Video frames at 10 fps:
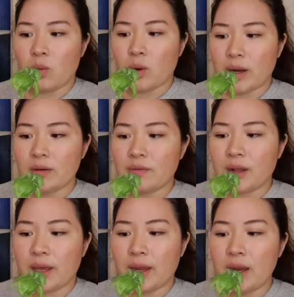
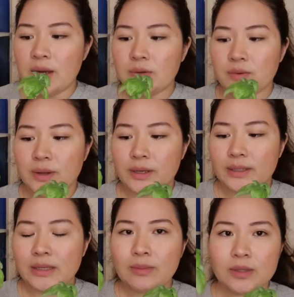whitefly during the
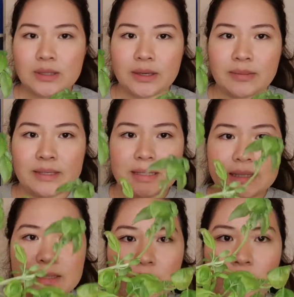summertime is instead